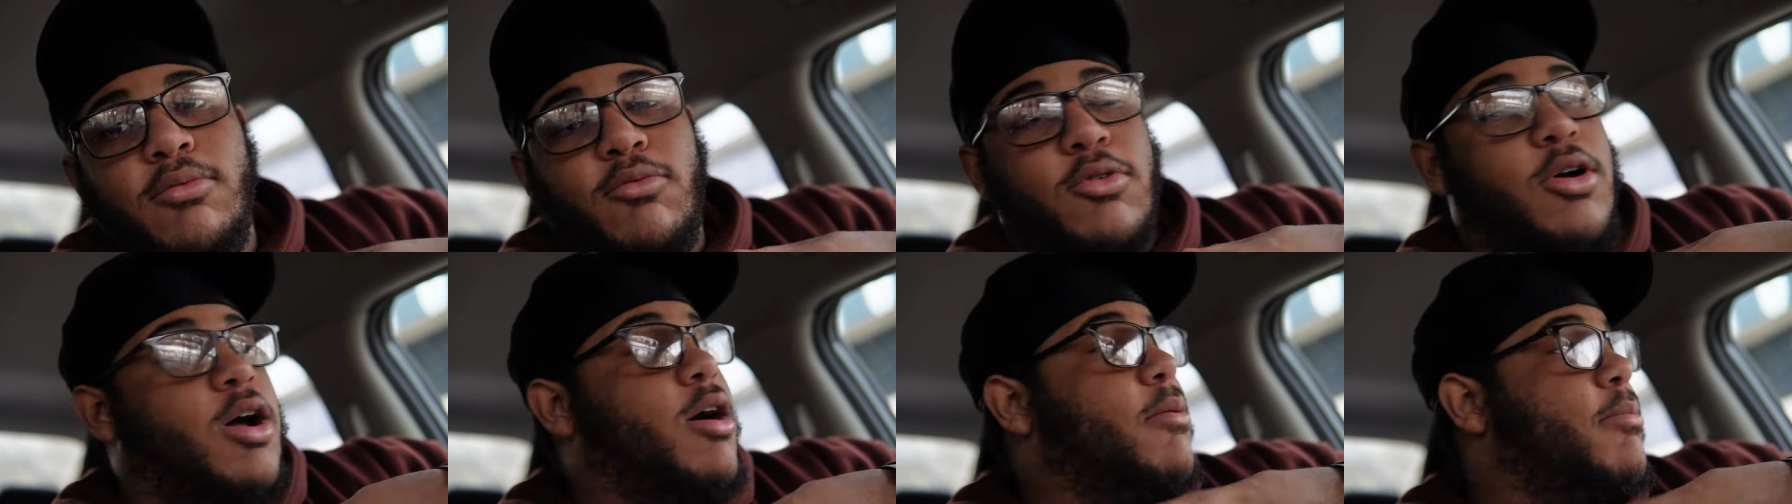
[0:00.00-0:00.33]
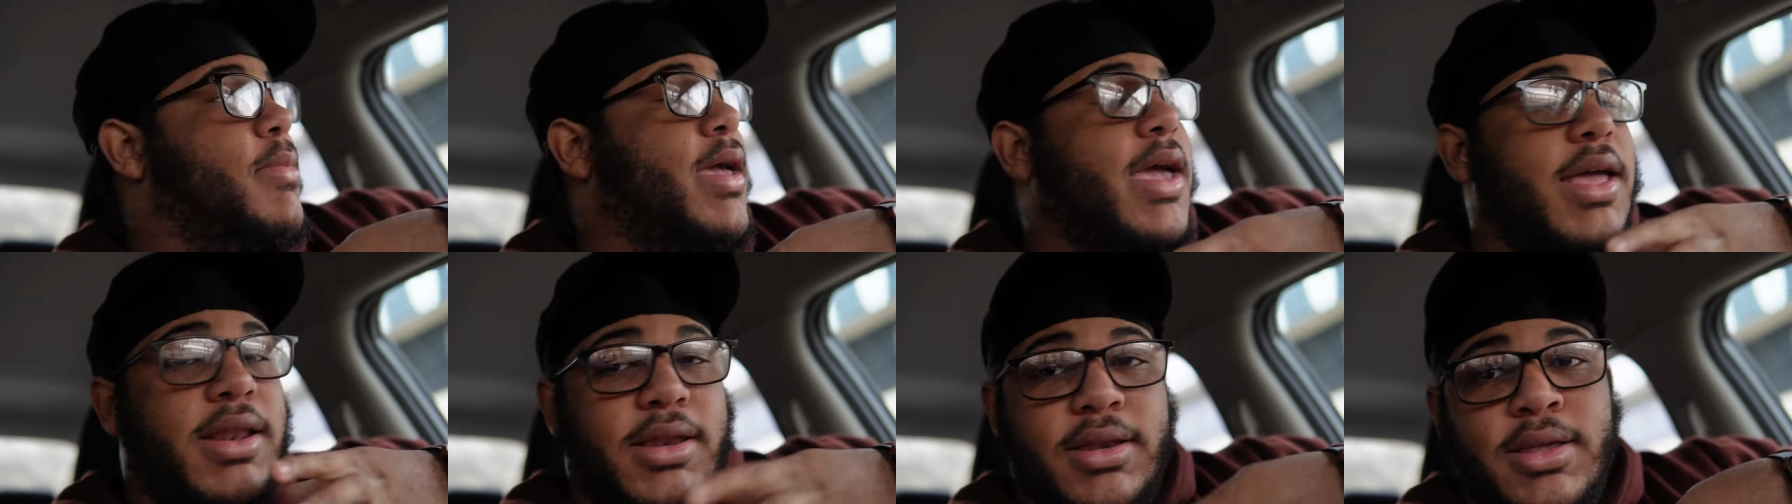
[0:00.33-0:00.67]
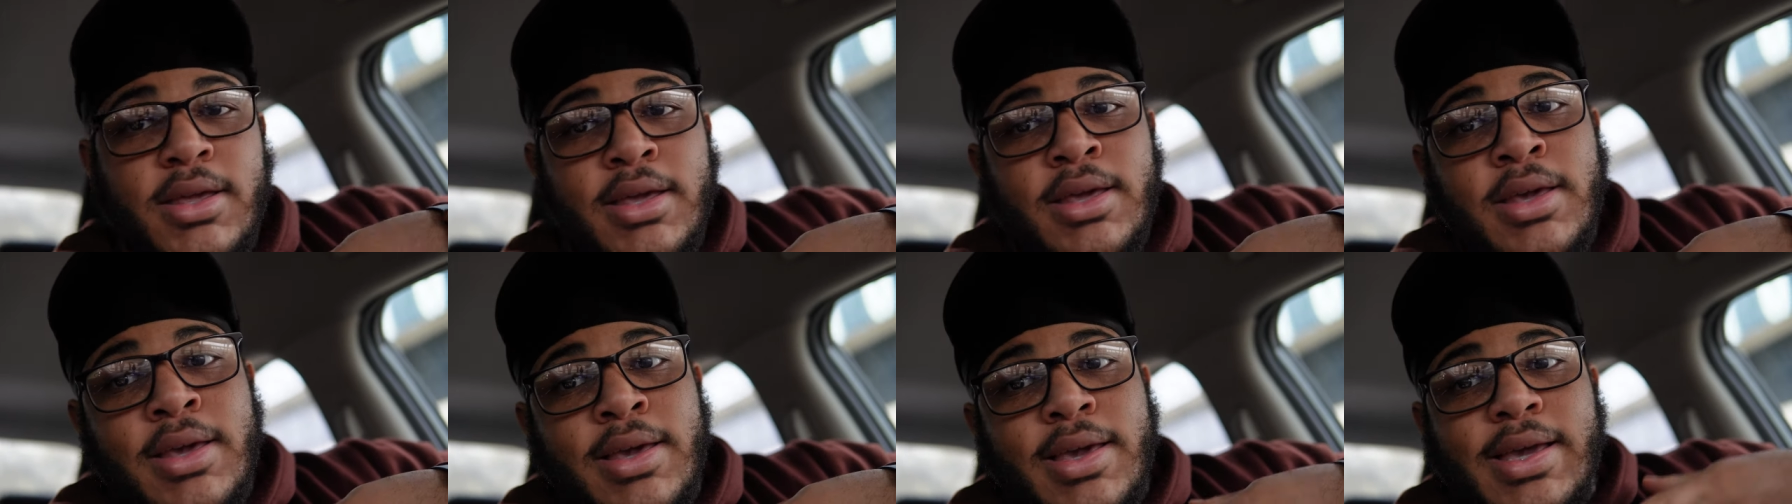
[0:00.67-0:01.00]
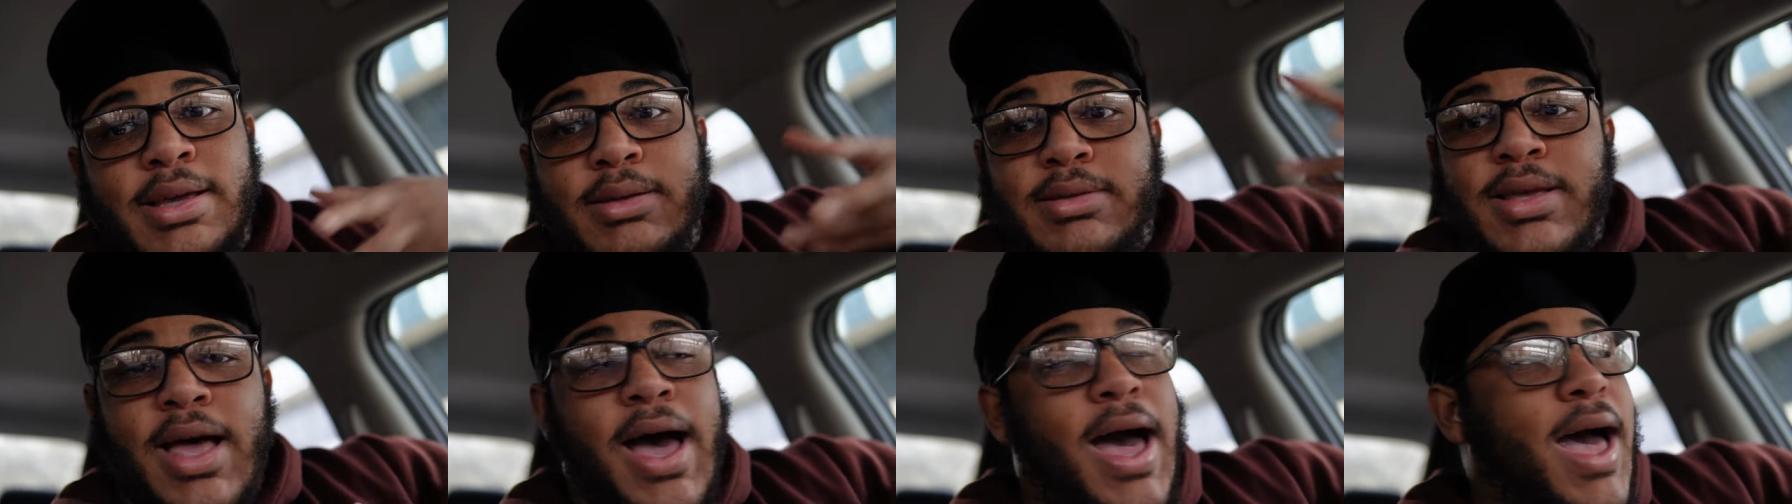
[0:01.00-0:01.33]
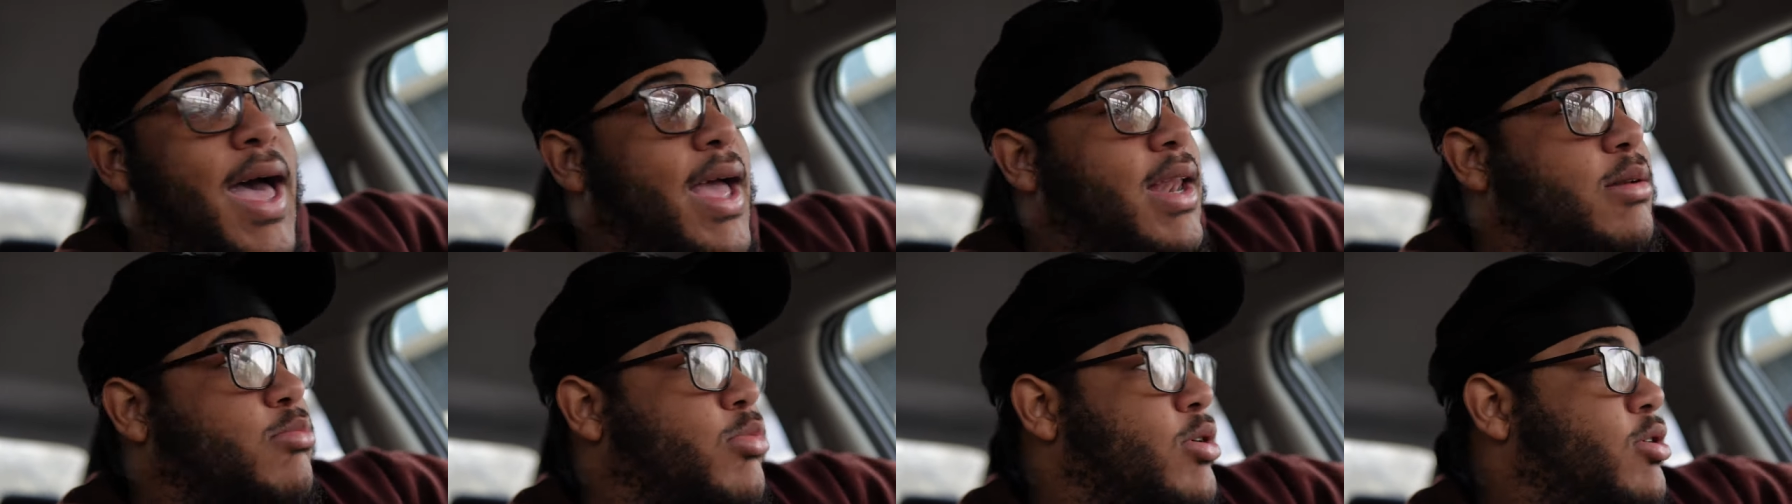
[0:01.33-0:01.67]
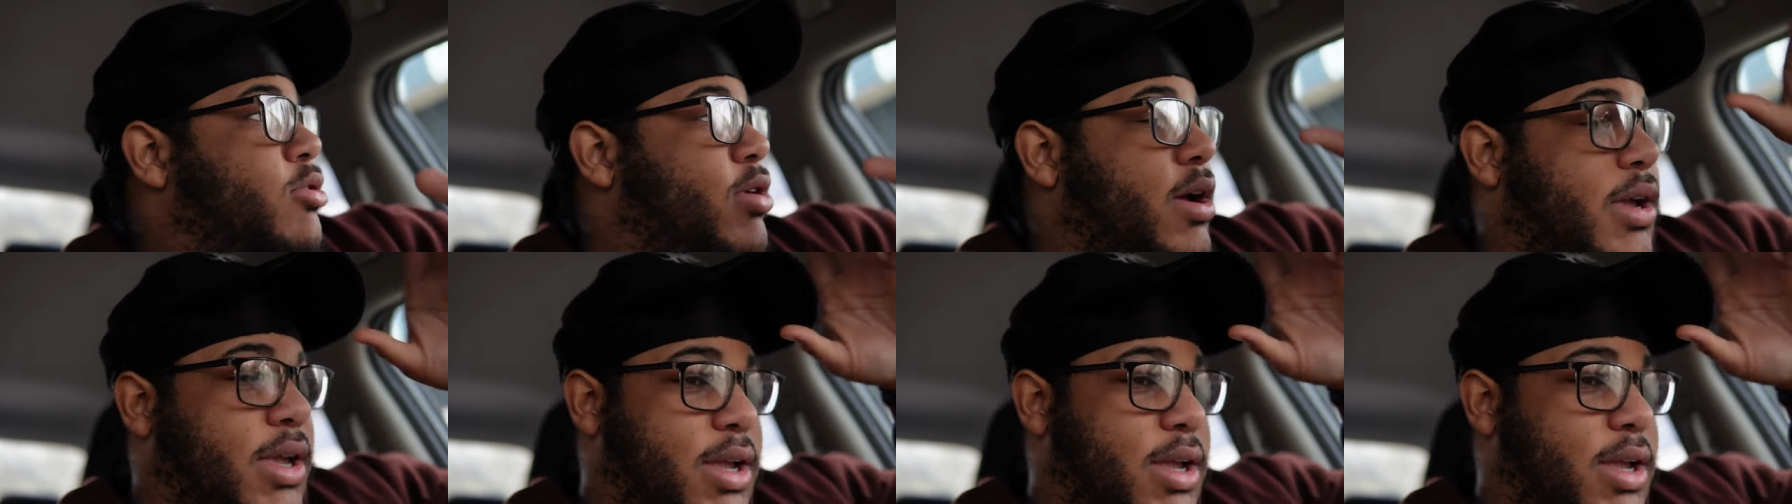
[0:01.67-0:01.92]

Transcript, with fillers: where I'm at, is hot, bro.